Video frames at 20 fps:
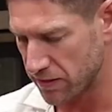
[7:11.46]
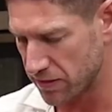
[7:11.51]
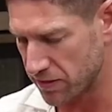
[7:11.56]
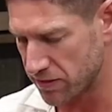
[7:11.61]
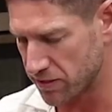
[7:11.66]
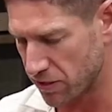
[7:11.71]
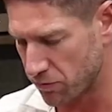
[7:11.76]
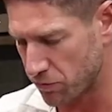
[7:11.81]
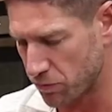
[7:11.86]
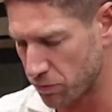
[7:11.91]

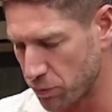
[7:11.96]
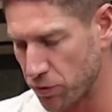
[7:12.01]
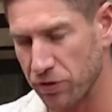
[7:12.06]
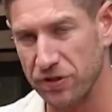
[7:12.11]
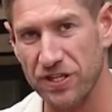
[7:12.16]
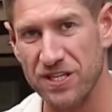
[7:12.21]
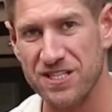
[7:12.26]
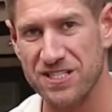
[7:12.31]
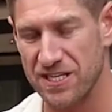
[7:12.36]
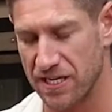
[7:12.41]
is I will put
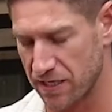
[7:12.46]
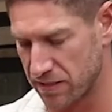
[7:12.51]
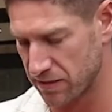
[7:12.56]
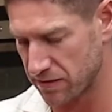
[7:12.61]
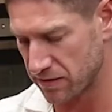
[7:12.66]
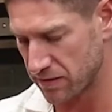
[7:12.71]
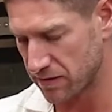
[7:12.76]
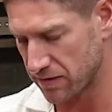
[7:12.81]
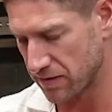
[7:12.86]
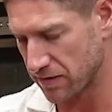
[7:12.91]
this in
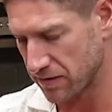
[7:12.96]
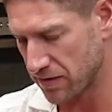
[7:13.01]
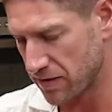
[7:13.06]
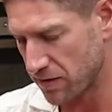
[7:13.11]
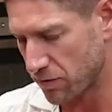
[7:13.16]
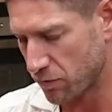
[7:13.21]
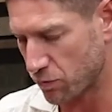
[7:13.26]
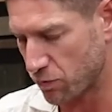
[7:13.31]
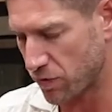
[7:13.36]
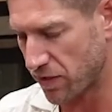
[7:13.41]

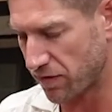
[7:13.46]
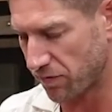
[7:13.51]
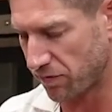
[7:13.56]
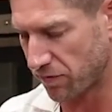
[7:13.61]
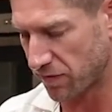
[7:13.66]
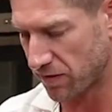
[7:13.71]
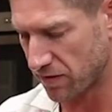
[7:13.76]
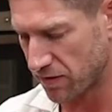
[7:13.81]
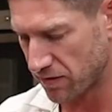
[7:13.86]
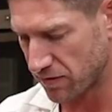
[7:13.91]

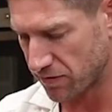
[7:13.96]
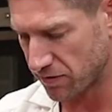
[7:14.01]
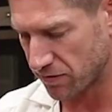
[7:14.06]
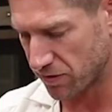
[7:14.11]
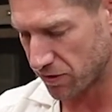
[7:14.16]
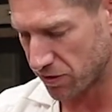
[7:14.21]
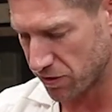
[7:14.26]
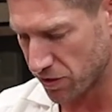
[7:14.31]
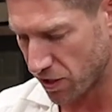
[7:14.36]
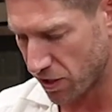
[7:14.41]
with
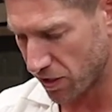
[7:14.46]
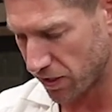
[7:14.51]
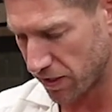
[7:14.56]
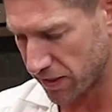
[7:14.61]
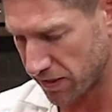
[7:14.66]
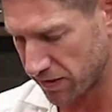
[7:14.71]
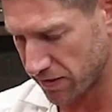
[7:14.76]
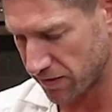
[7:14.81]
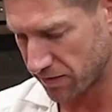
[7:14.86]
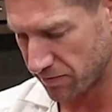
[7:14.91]
the
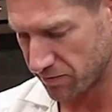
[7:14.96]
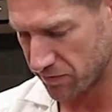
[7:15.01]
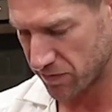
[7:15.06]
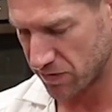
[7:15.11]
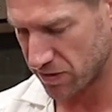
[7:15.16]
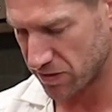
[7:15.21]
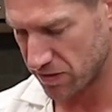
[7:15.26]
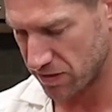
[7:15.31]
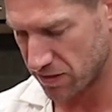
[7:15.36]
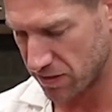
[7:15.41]
garlic.
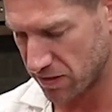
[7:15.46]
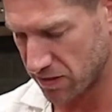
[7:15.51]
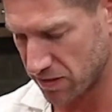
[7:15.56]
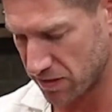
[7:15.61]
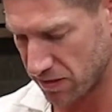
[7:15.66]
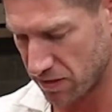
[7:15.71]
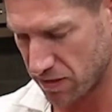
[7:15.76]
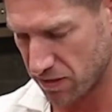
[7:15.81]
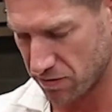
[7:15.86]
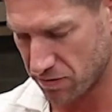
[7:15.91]
So there you
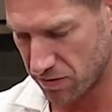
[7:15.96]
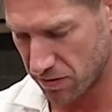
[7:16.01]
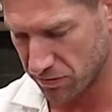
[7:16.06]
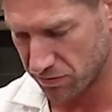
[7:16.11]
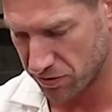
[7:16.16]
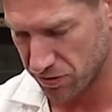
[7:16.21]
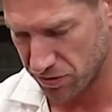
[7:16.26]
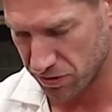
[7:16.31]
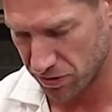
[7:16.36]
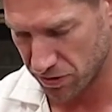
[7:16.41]
go.
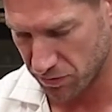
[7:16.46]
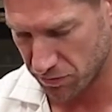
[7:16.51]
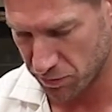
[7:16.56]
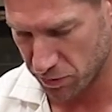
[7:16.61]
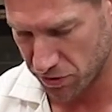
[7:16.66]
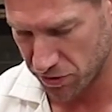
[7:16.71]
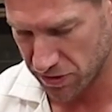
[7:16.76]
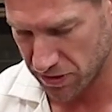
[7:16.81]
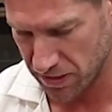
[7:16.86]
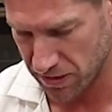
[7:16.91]
I'm just gonna
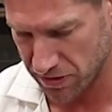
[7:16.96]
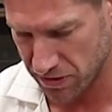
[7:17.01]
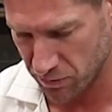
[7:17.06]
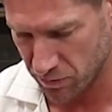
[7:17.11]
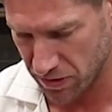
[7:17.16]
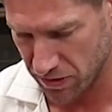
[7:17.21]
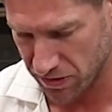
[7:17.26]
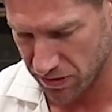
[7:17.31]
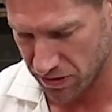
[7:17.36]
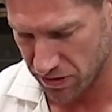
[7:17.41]
push that to
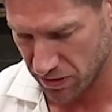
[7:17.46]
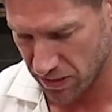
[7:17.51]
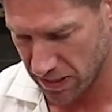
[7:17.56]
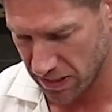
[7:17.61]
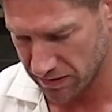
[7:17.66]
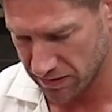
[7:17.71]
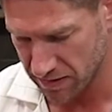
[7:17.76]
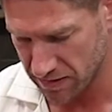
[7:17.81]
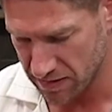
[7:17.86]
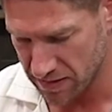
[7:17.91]
one
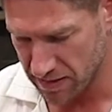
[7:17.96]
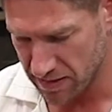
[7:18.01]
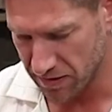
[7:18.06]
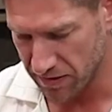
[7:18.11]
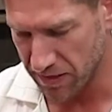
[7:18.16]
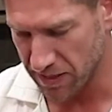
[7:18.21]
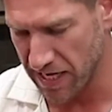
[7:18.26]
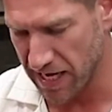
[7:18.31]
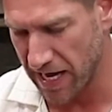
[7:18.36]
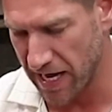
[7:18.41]
side.
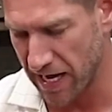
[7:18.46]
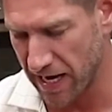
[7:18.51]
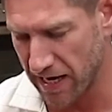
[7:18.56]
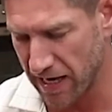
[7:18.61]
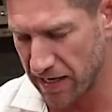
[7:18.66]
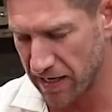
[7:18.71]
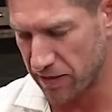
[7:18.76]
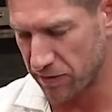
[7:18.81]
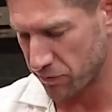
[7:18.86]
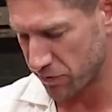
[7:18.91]

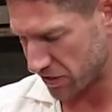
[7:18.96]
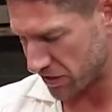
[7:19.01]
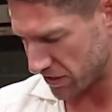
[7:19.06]
Now we're